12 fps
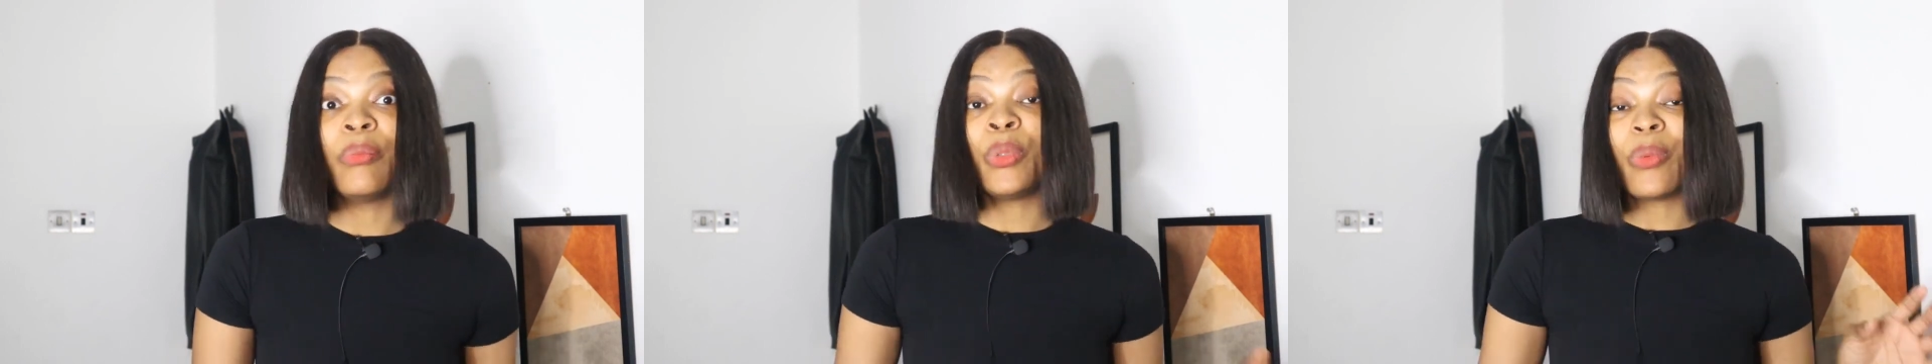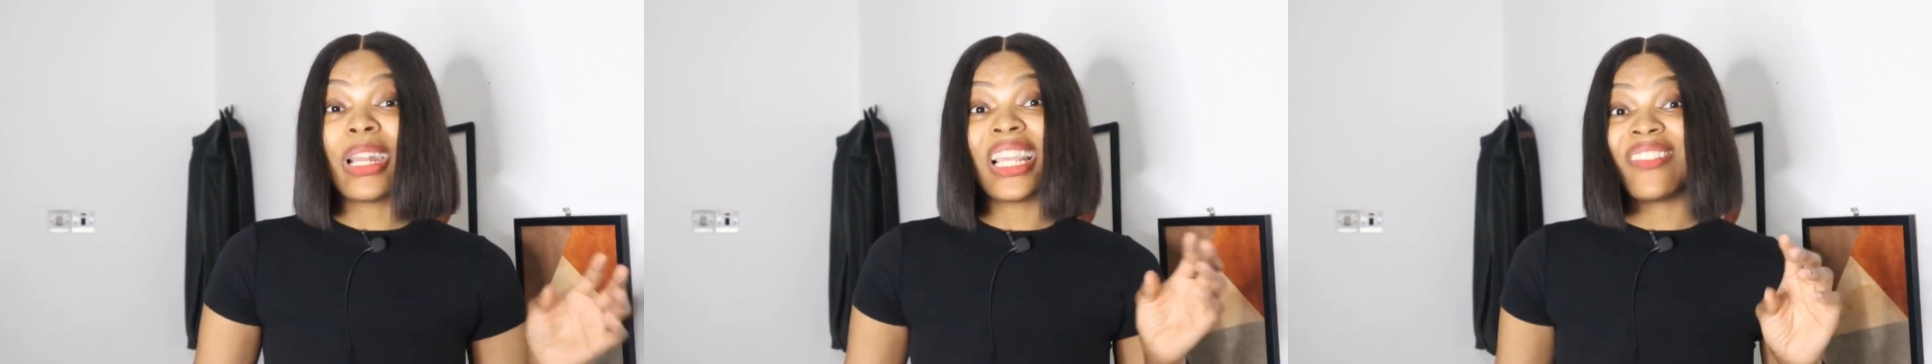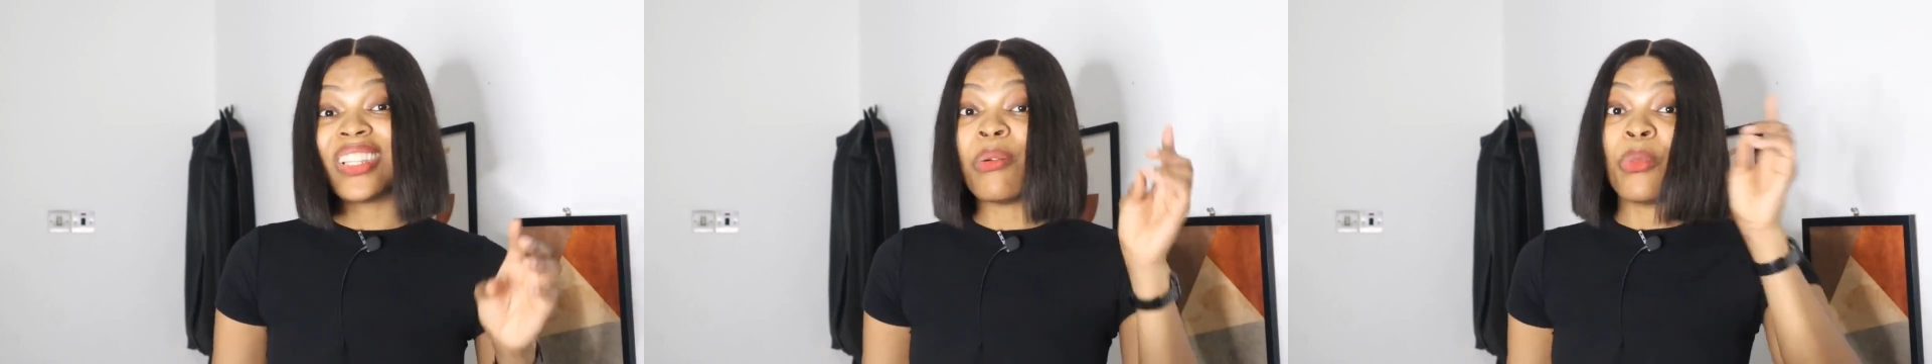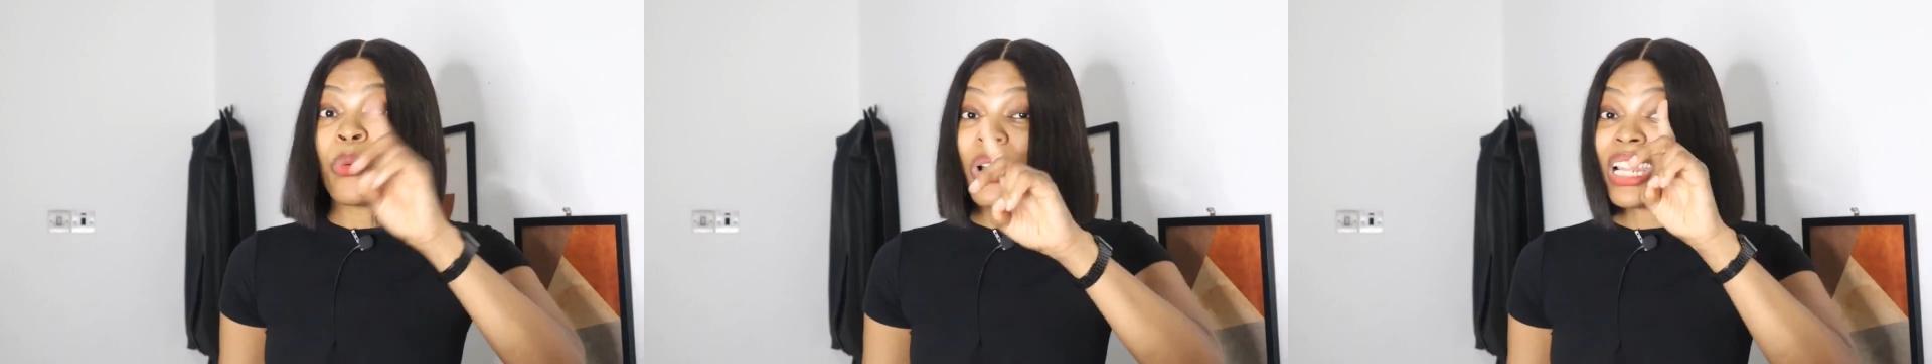Big Brother gave
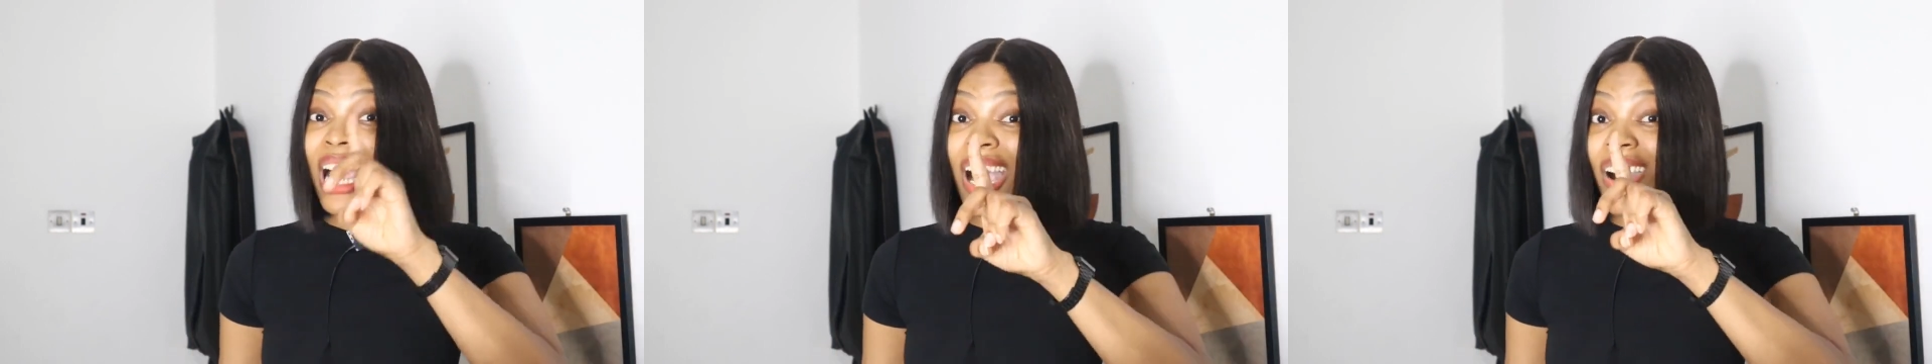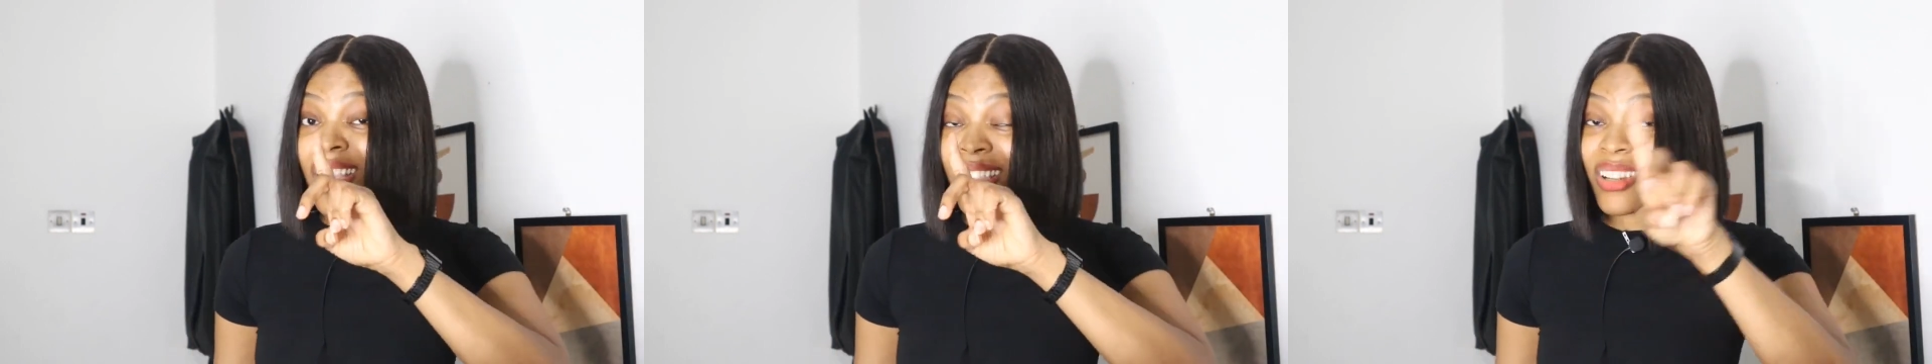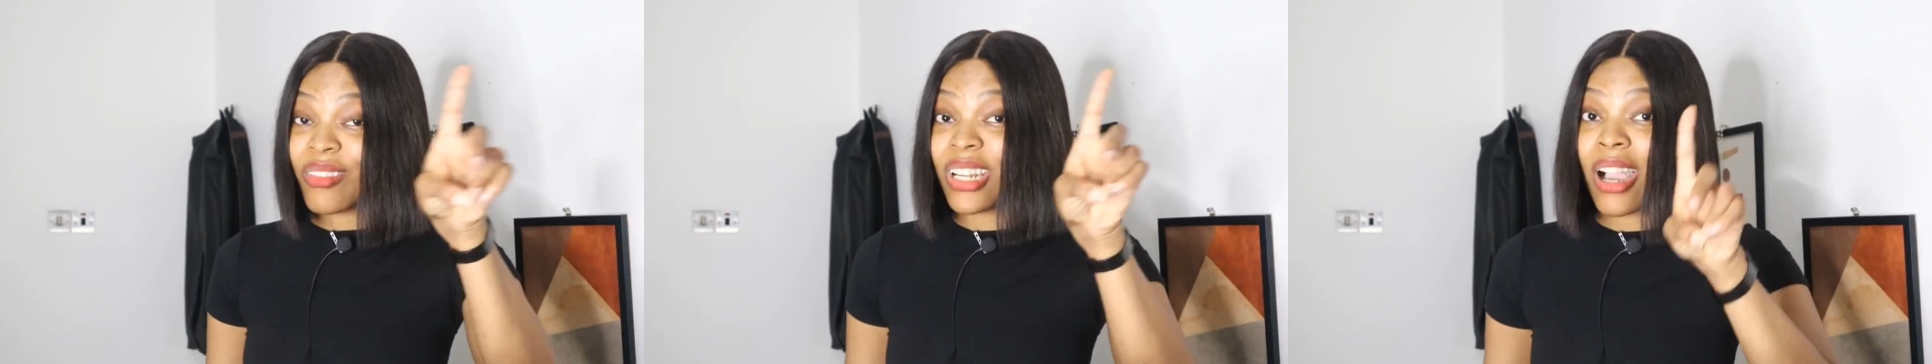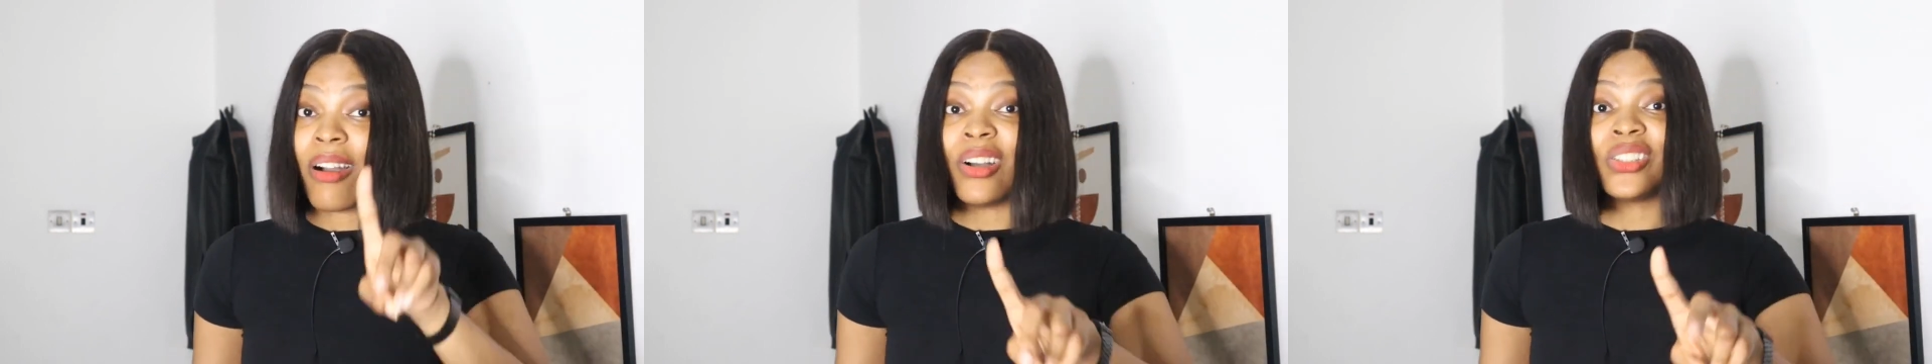them one
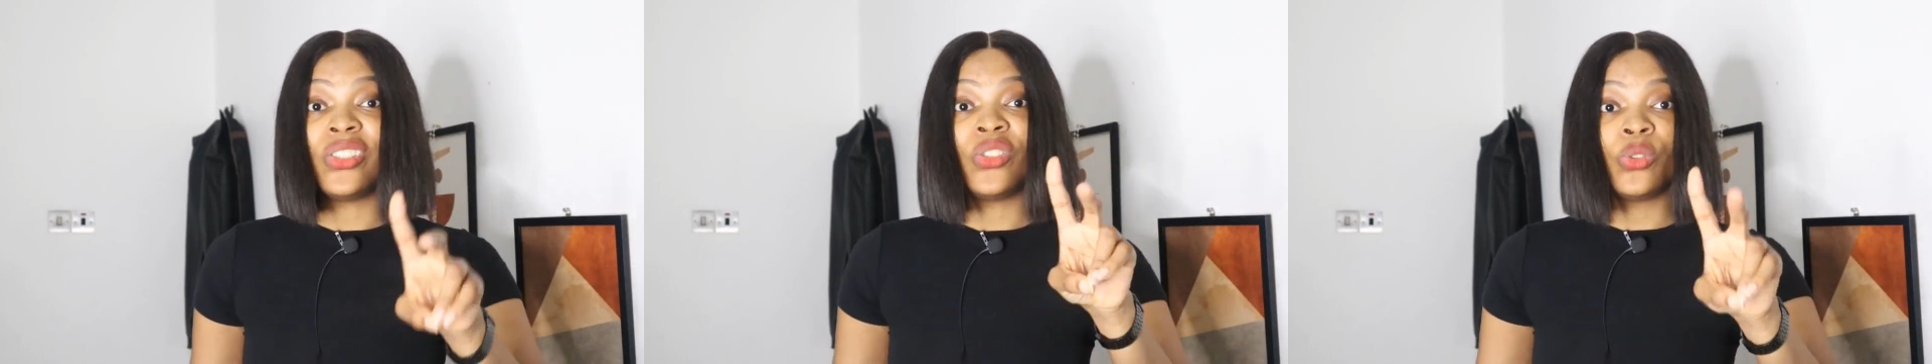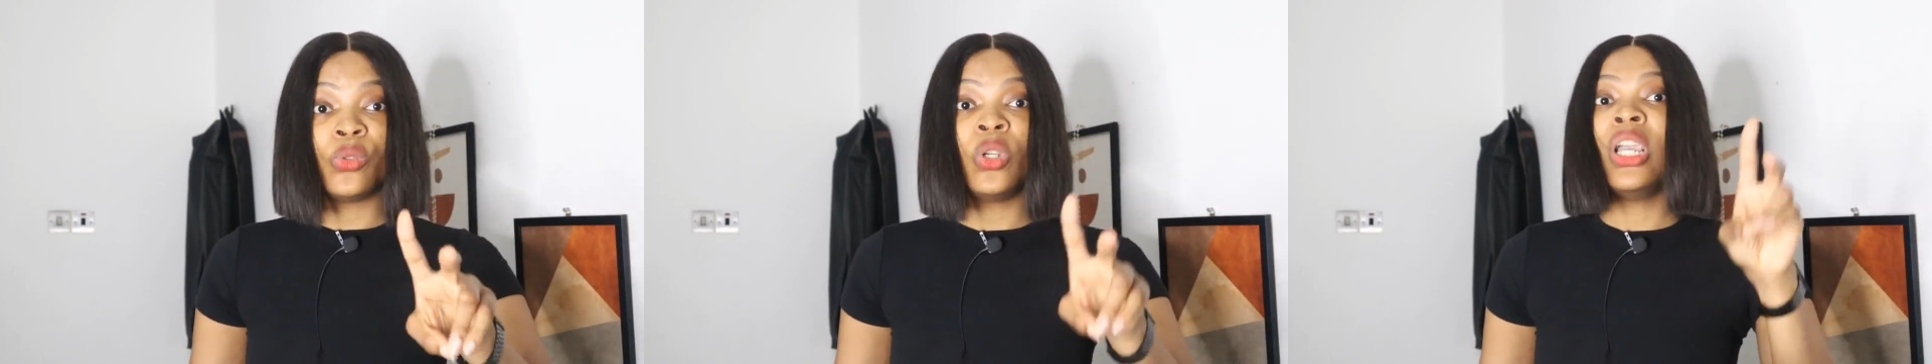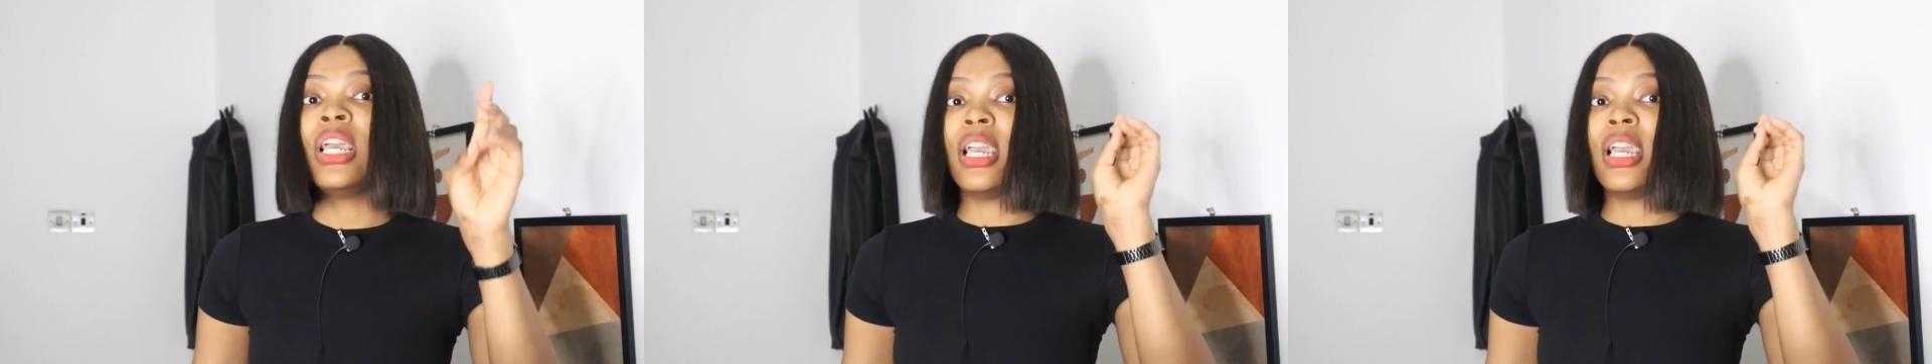hour to do